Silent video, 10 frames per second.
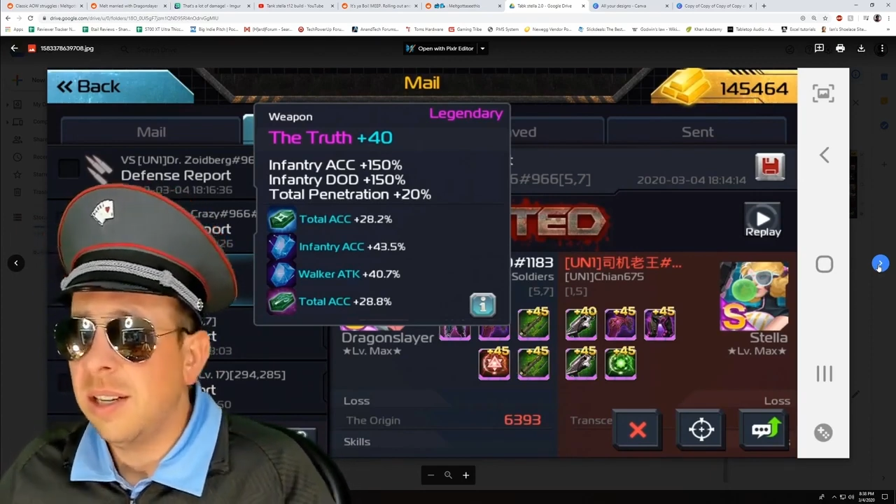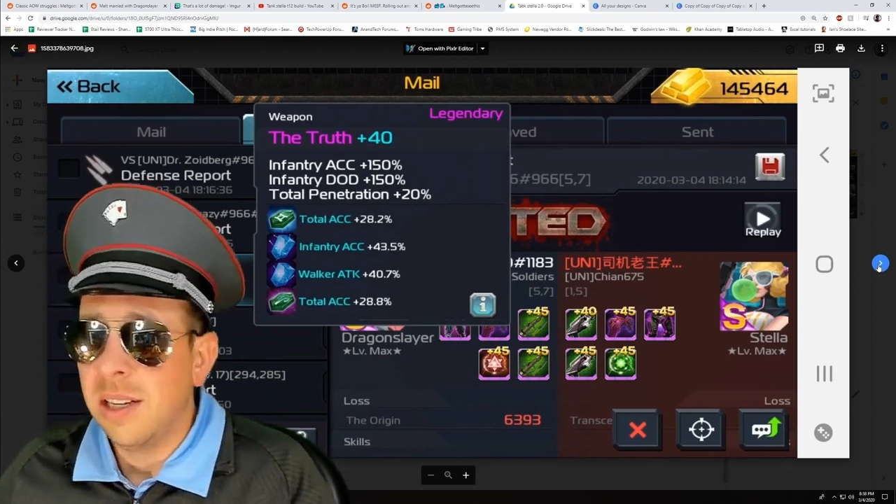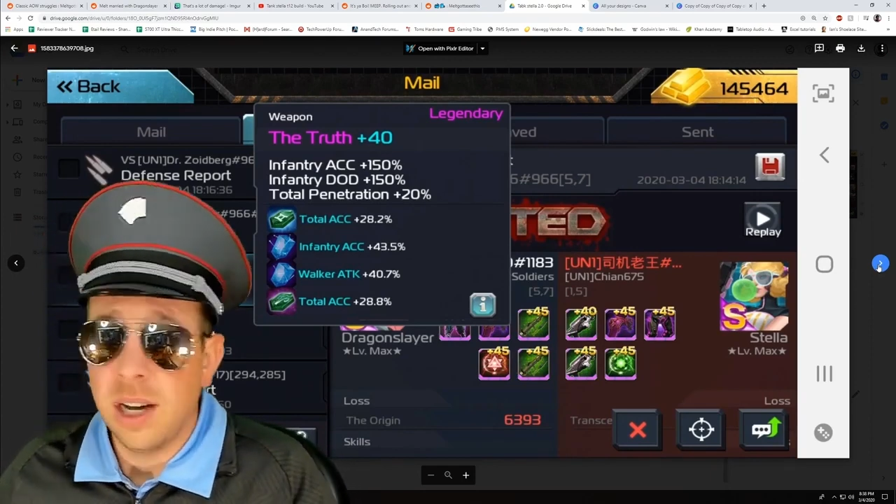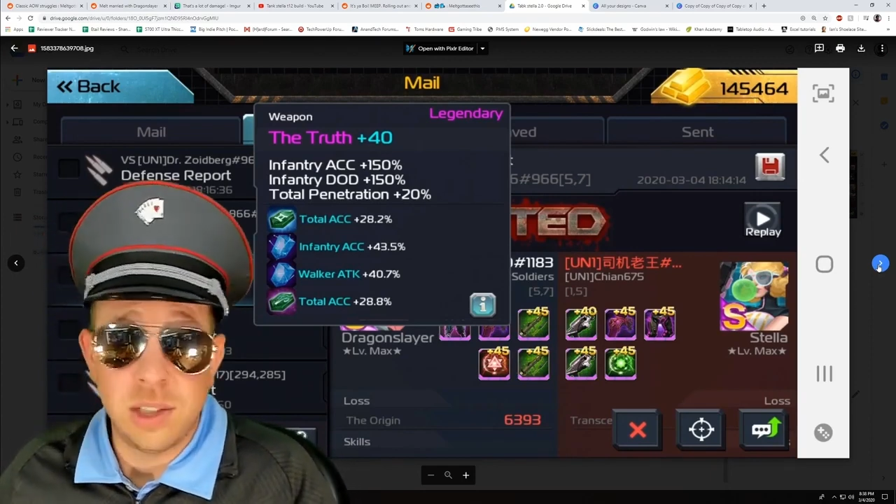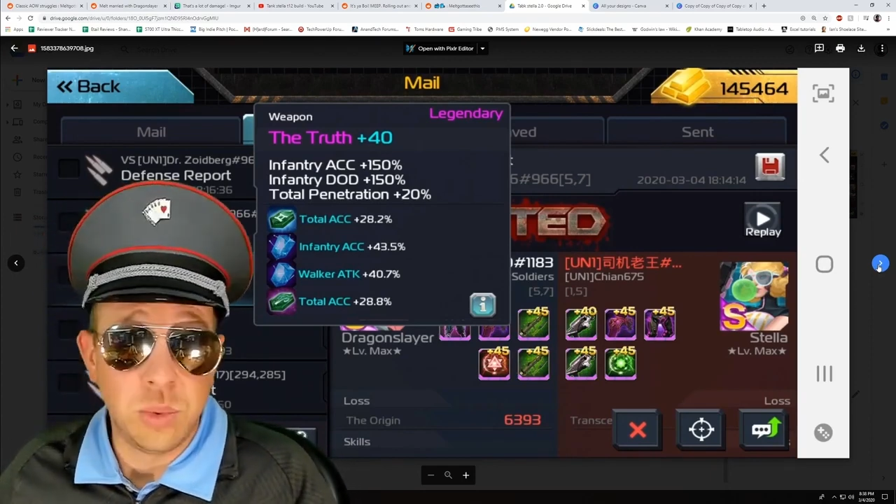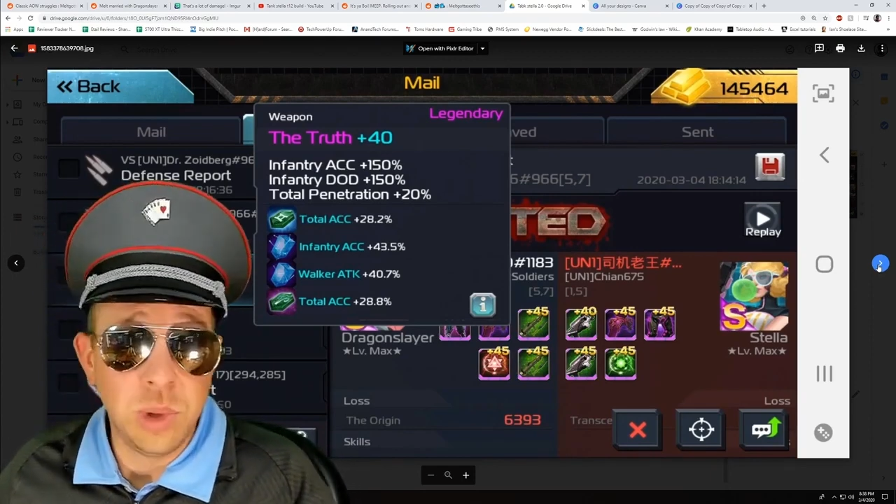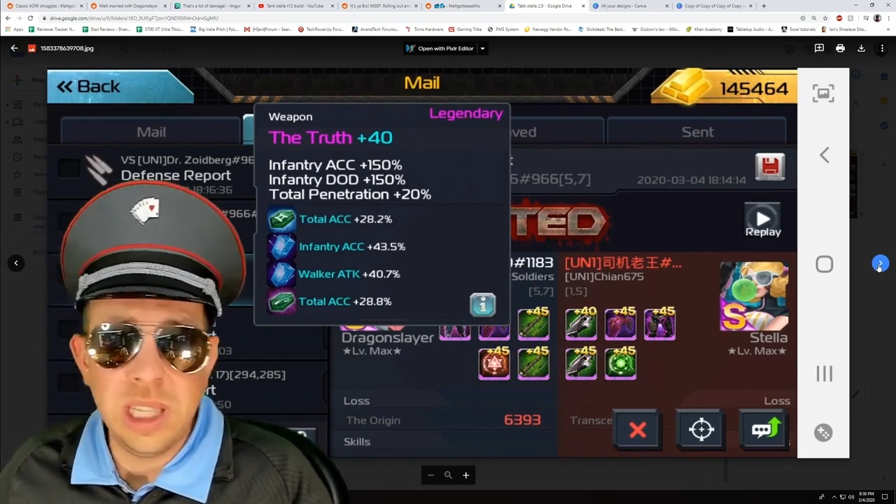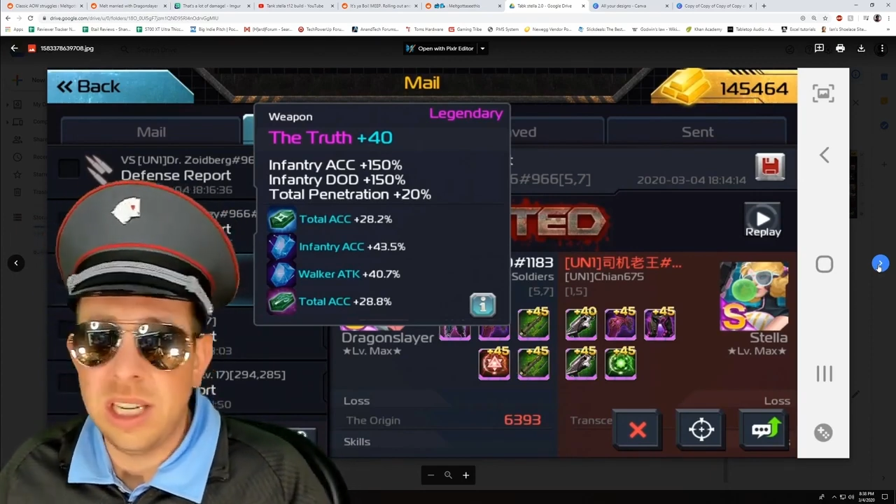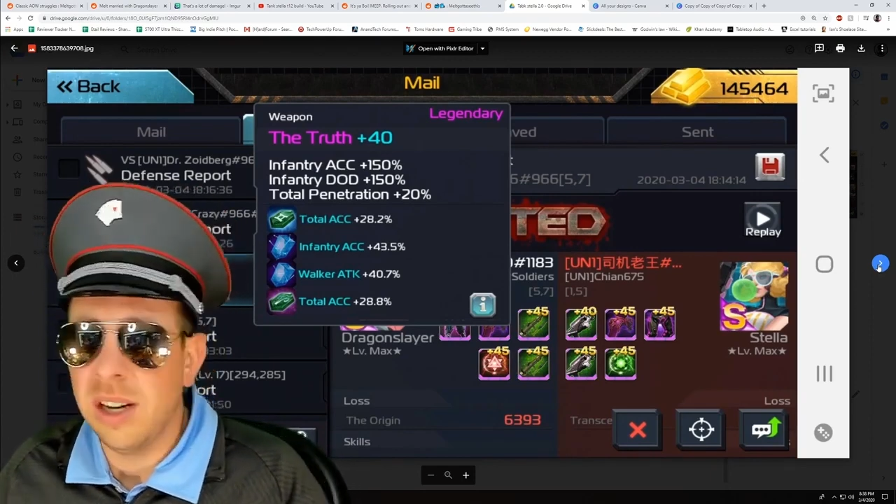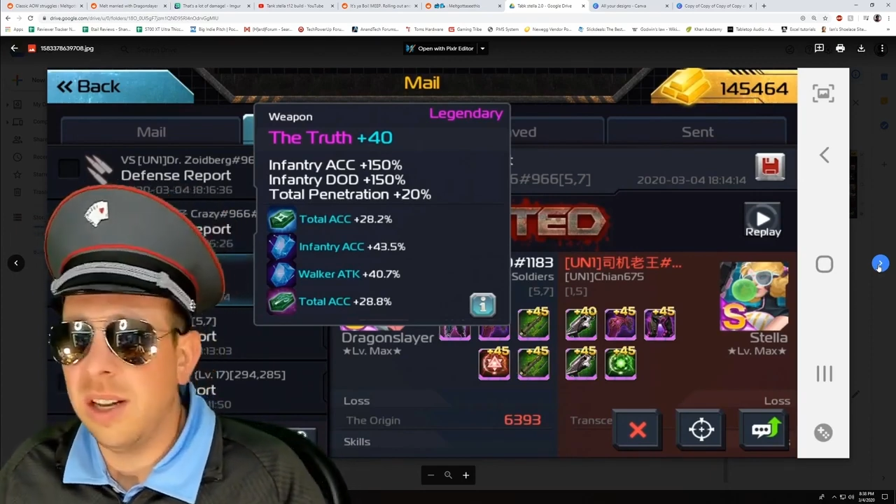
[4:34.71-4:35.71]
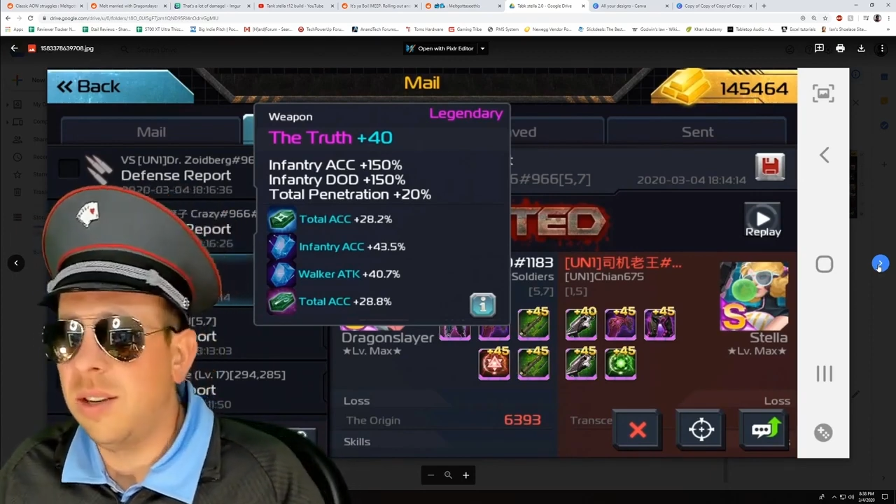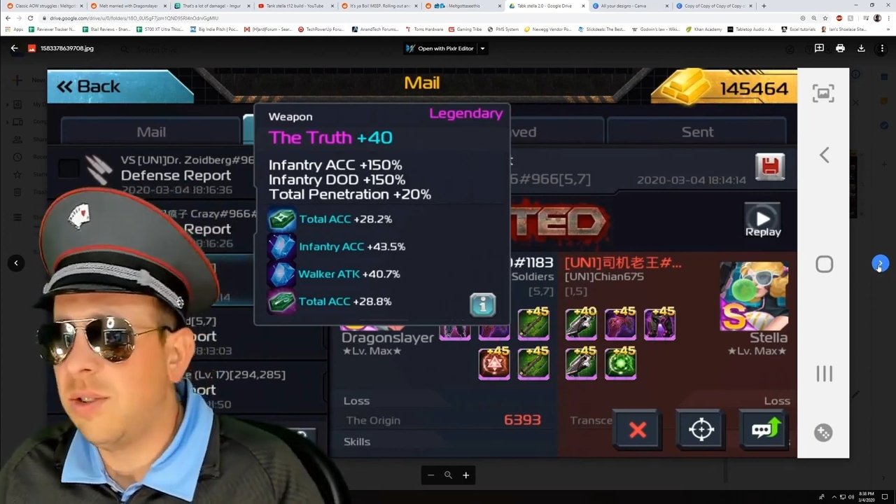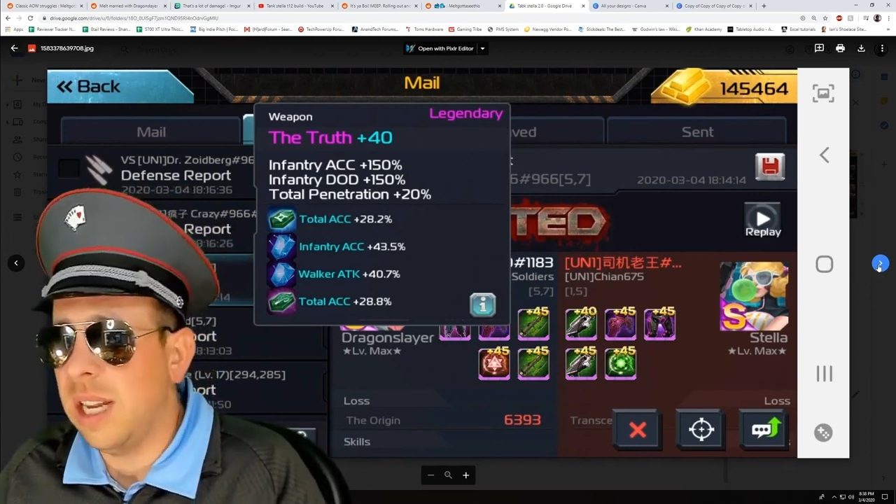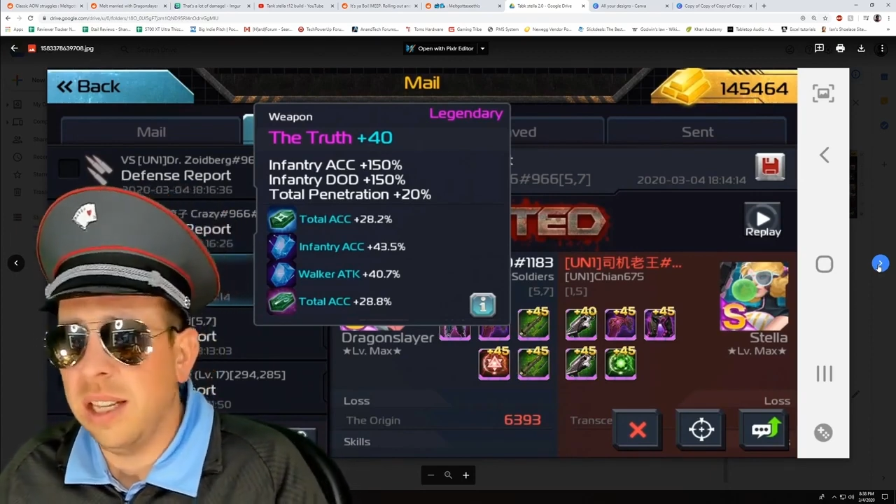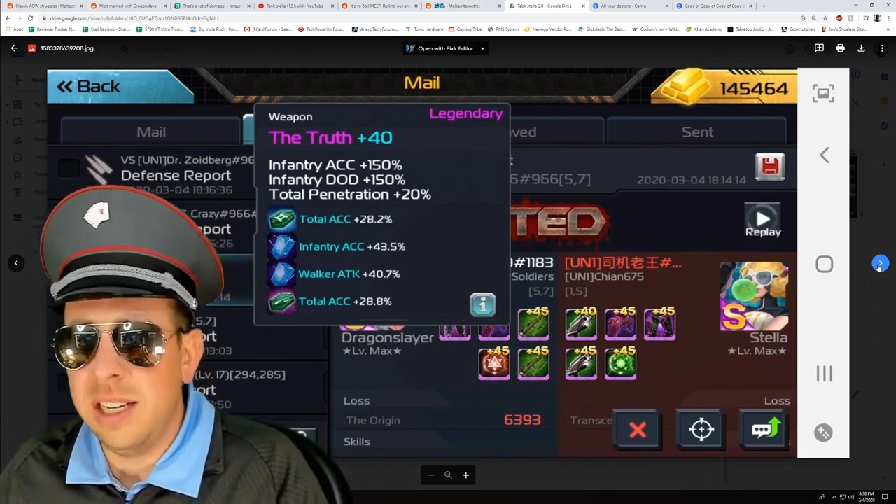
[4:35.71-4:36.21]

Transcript: It's really good. Stella